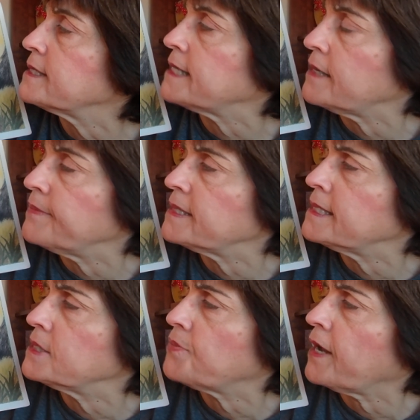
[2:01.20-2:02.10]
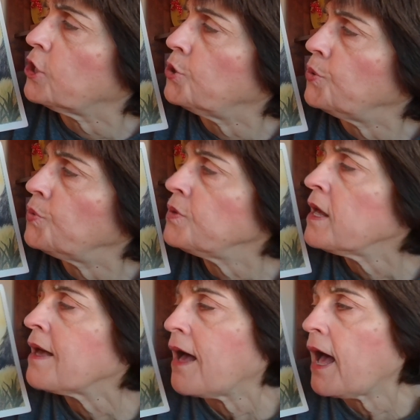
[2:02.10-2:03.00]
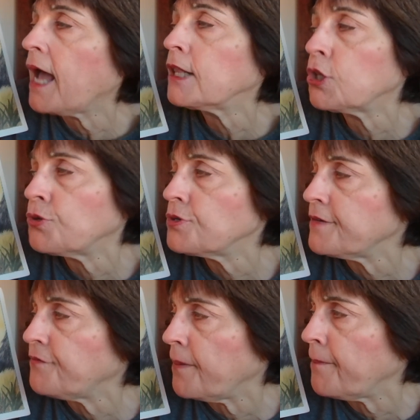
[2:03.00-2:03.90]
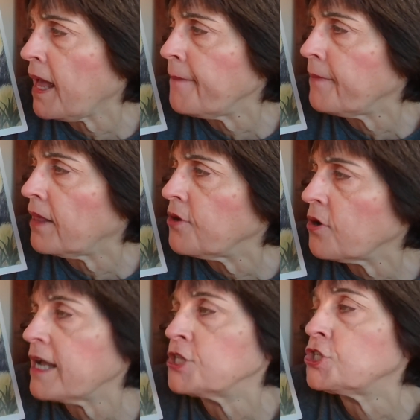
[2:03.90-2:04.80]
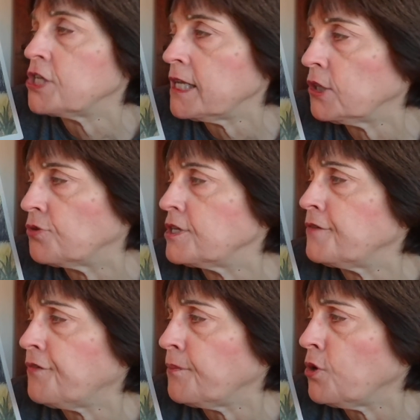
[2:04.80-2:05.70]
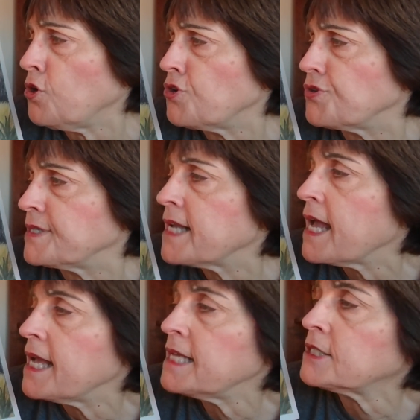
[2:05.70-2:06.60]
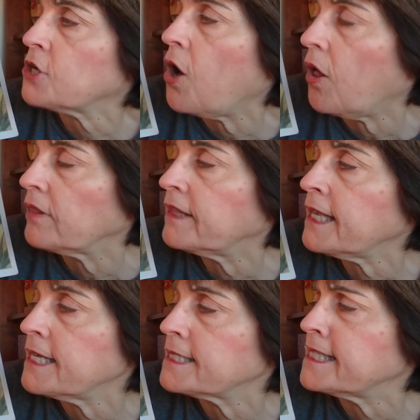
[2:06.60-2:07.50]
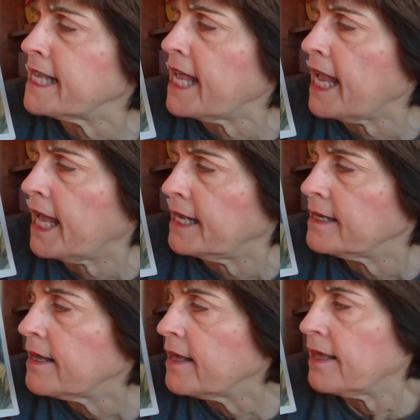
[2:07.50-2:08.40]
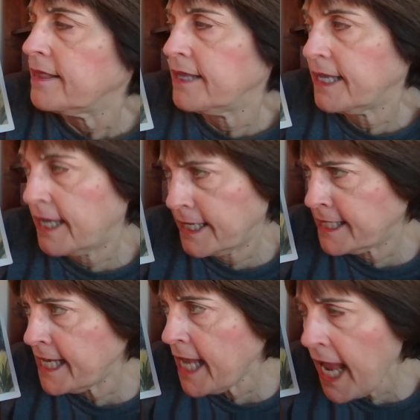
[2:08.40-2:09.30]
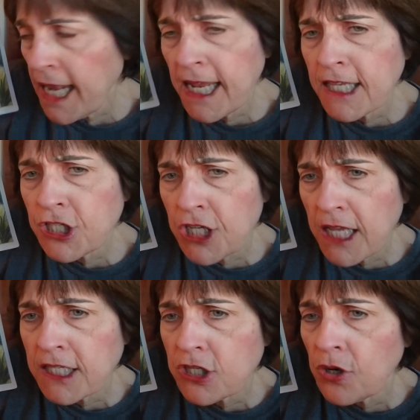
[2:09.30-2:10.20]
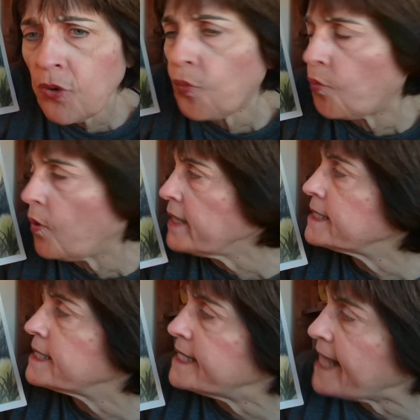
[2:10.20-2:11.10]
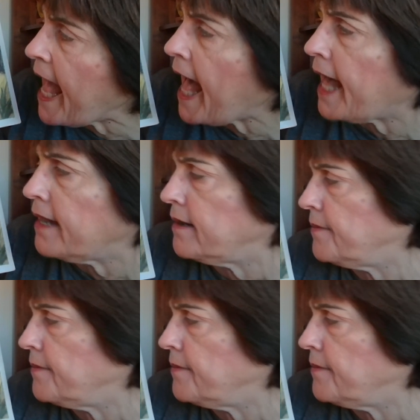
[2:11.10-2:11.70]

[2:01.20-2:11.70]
said Mrs. Raccoon. "I learned it from my mother, and she learned it from hers. It's called the kissing hand." "The kissing hand?" asked Chester. "What's that?"